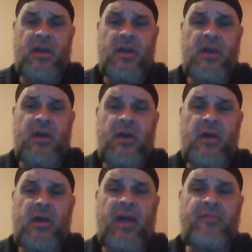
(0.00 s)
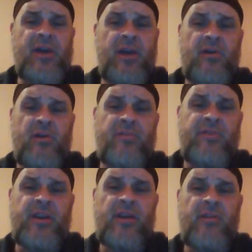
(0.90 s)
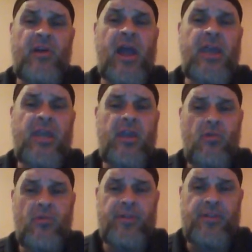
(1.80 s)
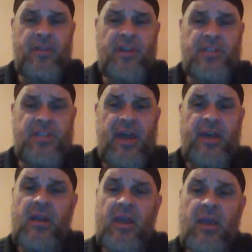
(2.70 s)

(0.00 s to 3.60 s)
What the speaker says: I have not heard of any other aiki group that does that.